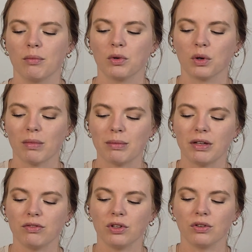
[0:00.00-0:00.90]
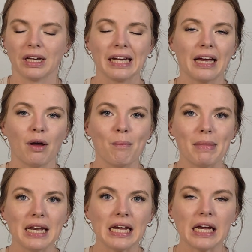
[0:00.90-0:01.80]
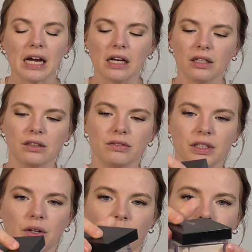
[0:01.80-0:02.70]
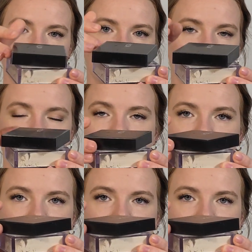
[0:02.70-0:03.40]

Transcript: or maybe if you can get a mini of, you know, this big